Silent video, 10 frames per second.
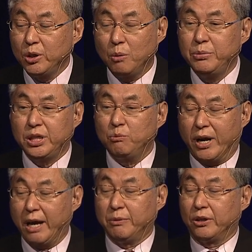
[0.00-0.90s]
computation,
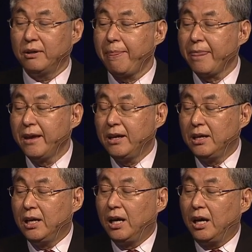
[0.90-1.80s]
whatever,
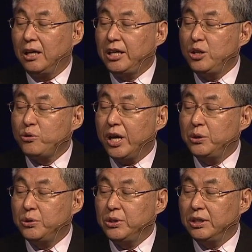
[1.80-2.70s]
they try
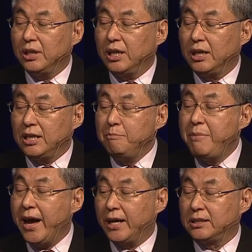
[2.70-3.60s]
to
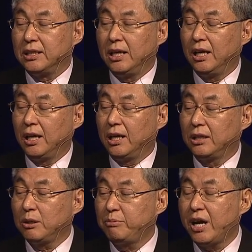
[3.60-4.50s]
embed
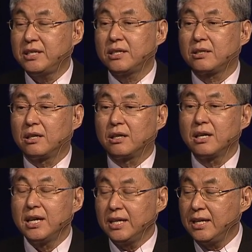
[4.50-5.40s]
the processor
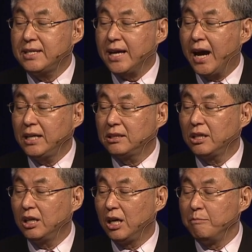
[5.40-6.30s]
inside
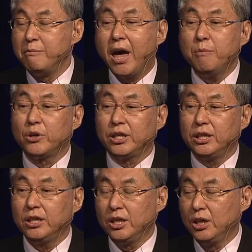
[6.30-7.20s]
the
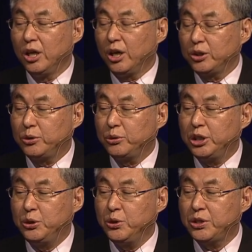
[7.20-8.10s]
memory to
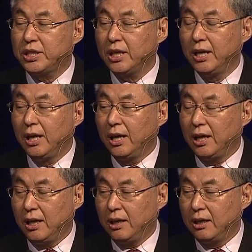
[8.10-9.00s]
reduce
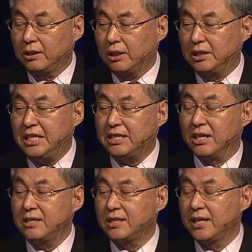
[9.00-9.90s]
the
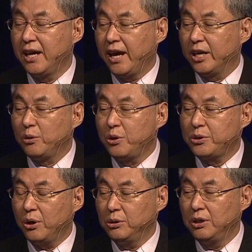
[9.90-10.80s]
distance, and
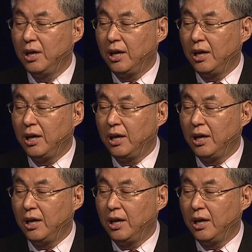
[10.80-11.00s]
also